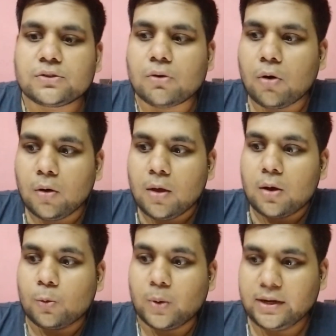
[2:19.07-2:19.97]
So
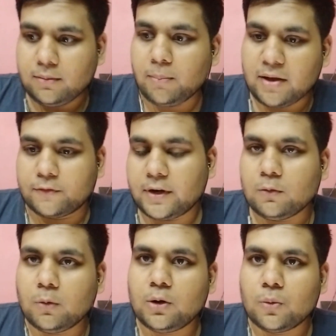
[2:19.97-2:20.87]
what my
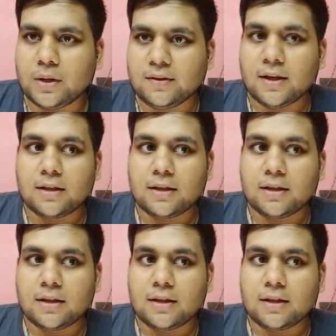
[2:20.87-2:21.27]
friends would do is